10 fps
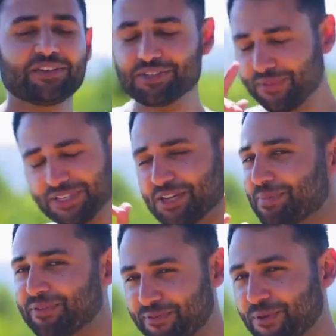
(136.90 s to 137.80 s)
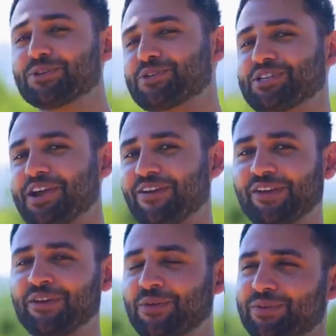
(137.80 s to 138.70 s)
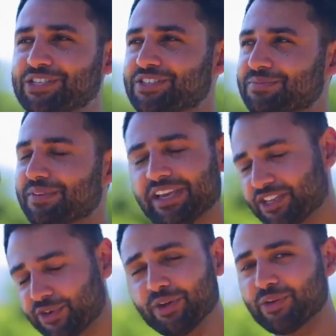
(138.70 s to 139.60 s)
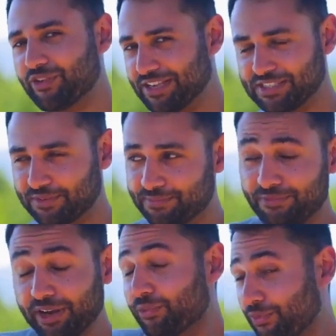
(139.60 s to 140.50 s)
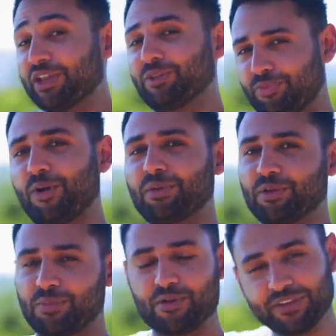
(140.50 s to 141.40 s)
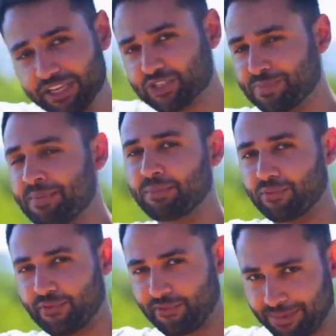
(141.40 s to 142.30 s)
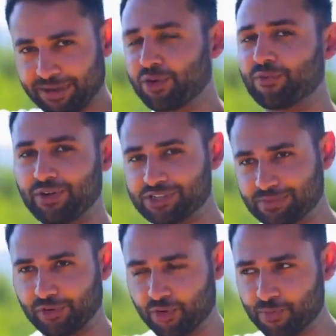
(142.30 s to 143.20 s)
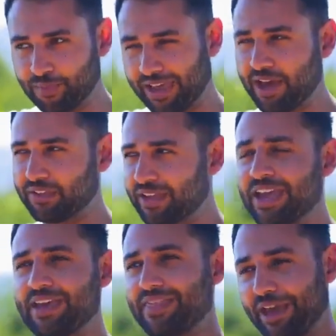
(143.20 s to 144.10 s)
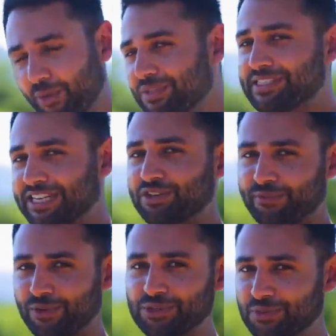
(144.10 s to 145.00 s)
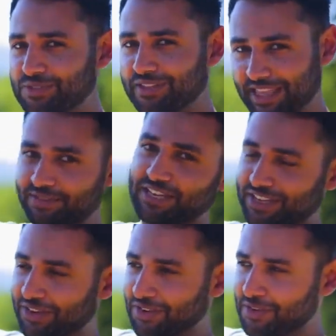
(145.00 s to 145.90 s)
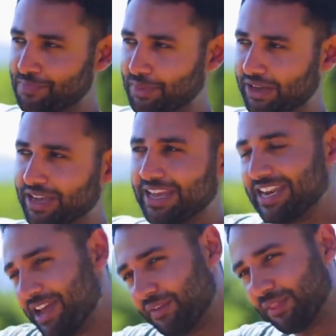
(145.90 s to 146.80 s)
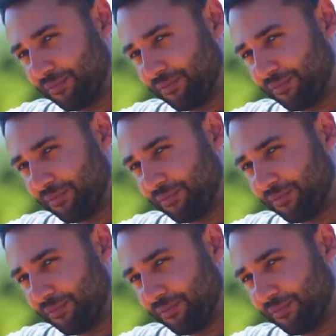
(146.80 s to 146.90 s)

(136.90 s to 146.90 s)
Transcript: So first up is photo sharing, which is trying to address the very real problem of each member of a family or friendship group having their own set of photos that they've taken, but never the